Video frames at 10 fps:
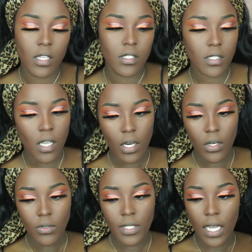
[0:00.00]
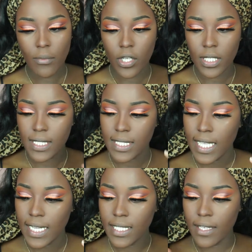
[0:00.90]
So now I'm gonna
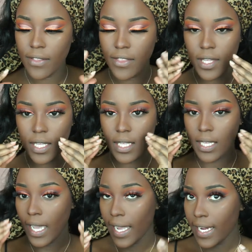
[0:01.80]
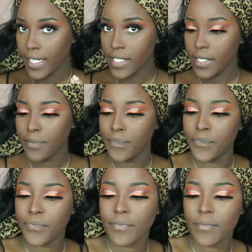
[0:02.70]
set the highlighter,
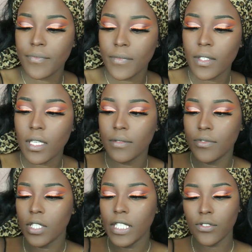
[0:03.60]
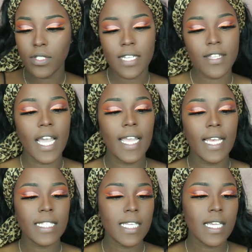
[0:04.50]
and to set the
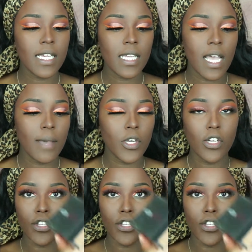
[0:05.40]
highlighter I'm gonna